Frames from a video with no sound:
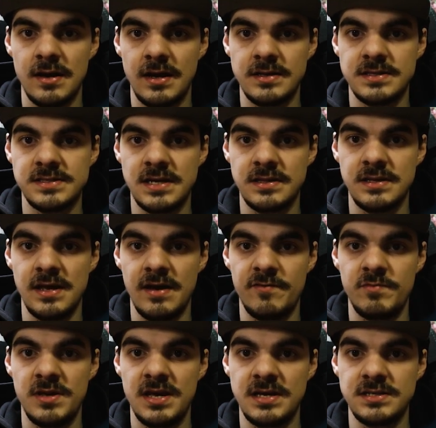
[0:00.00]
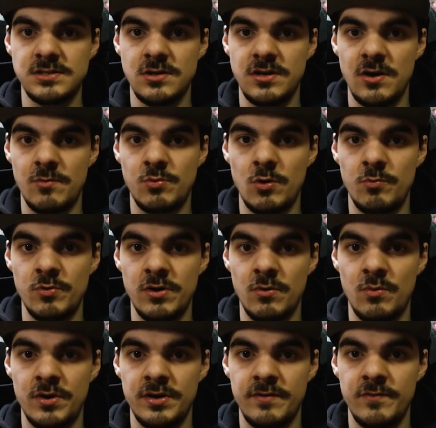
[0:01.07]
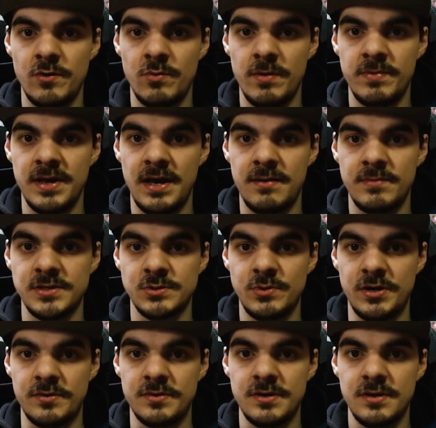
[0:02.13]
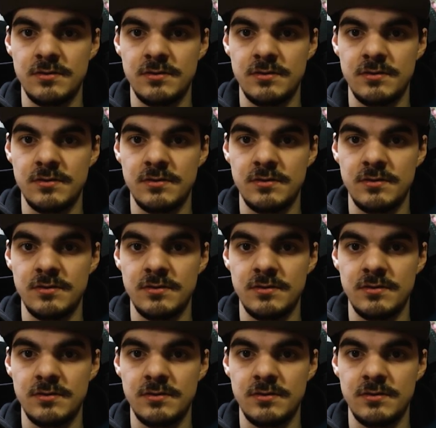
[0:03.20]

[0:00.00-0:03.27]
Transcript: And set the FPS to the appropriate one of your webcam as well,